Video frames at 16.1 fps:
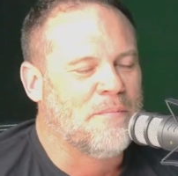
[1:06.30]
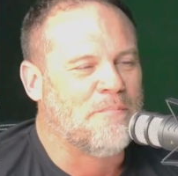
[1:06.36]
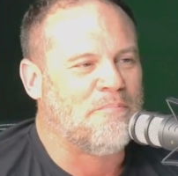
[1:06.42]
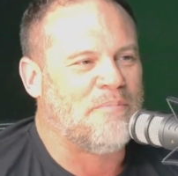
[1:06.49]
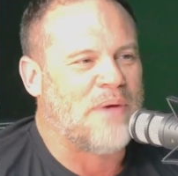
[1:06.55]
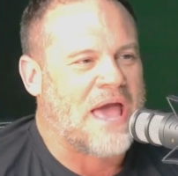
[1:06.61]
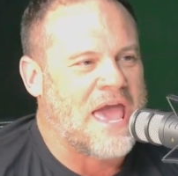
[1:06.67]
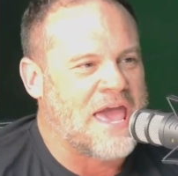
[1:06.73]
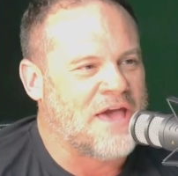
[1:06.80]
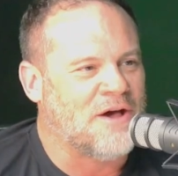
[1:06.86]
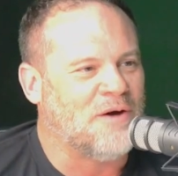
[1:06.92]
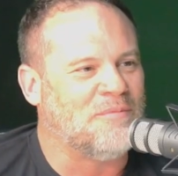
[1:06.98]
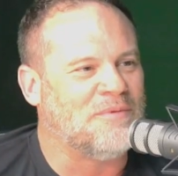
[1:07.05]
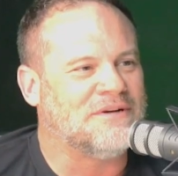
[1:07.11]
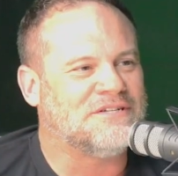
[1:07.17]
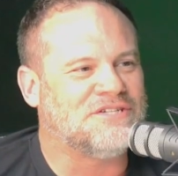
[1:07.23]

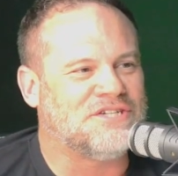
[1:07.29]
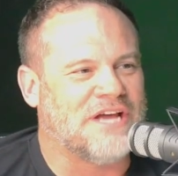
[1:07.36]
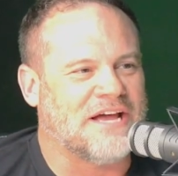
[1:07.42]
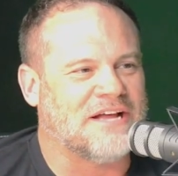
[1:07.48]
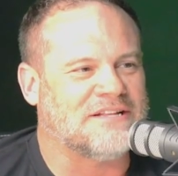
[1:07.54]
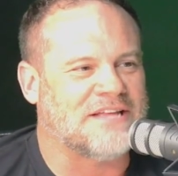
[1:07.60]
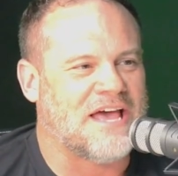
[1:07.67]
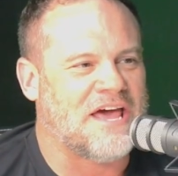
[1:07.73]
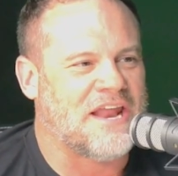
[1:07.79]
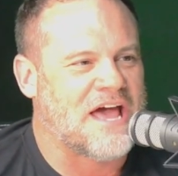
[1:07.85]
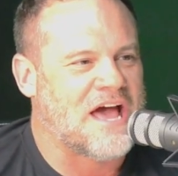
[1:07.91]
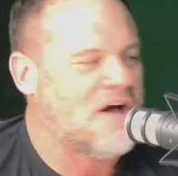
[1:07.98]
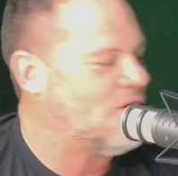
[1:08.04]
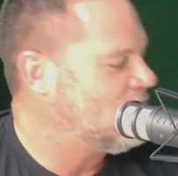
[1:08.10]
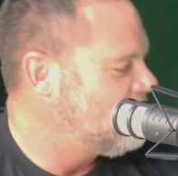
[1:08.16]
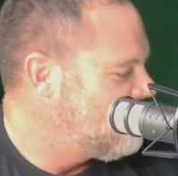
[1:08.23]
Bam. Check that
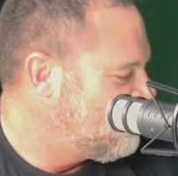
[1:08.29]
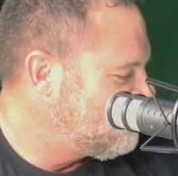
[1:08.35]
out.